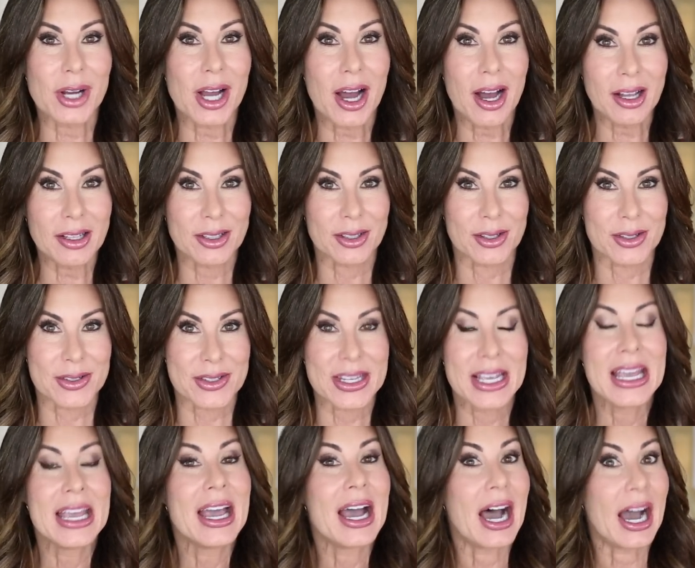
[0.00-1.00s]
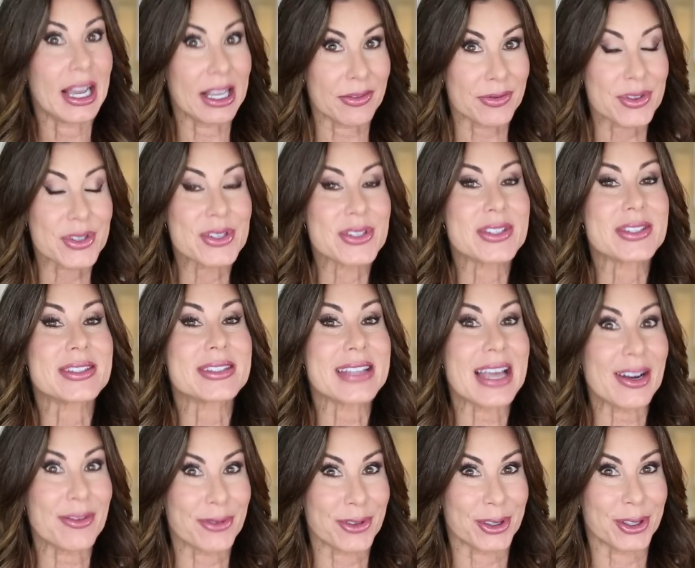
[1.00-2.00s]
colors. I have
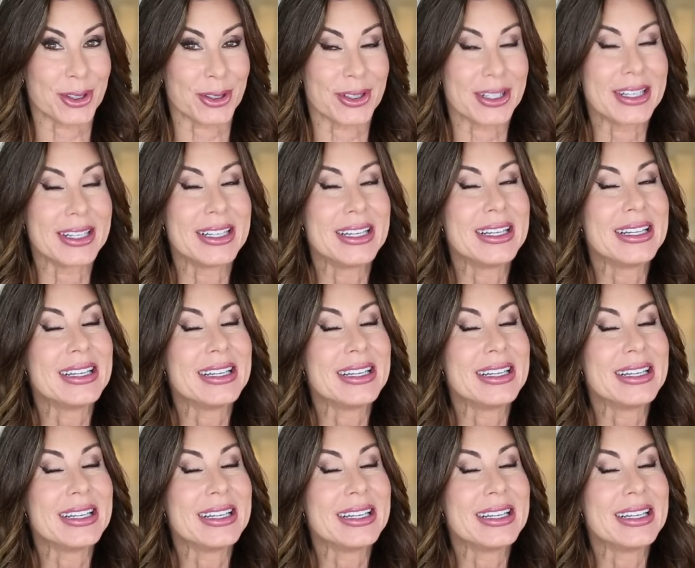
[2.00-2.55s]
several